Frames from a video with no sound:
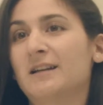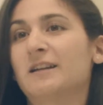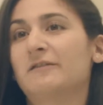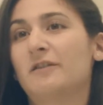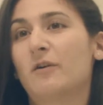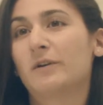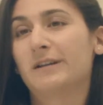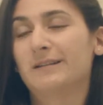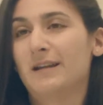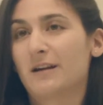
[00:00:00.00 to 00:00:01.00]
If no one
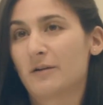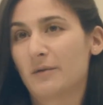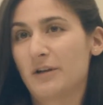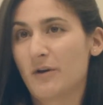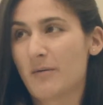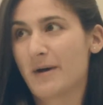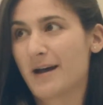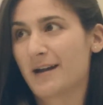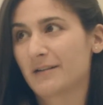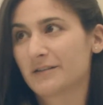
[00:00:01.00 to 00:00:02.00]
is here when you come
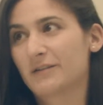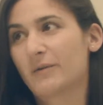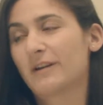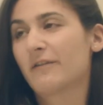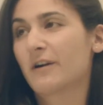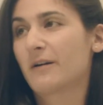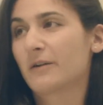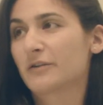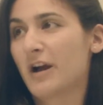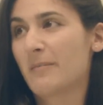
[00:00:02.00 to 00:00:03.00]
by, there's a
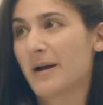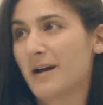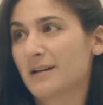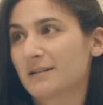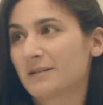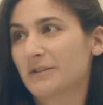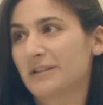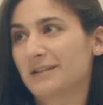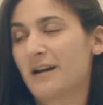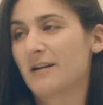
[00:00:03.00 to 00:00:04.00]
24-hour drop box, which
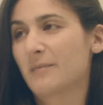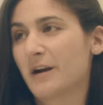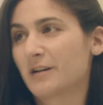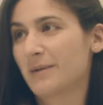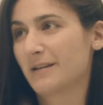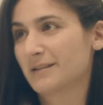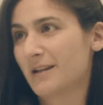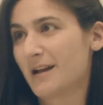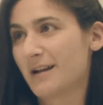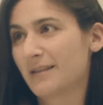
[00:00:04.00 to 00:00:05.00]
is an unmarked mail
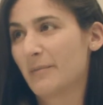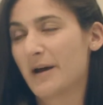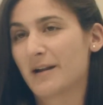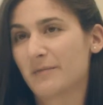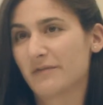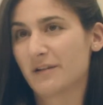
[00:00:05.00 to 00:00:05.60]
slot at the bottom of the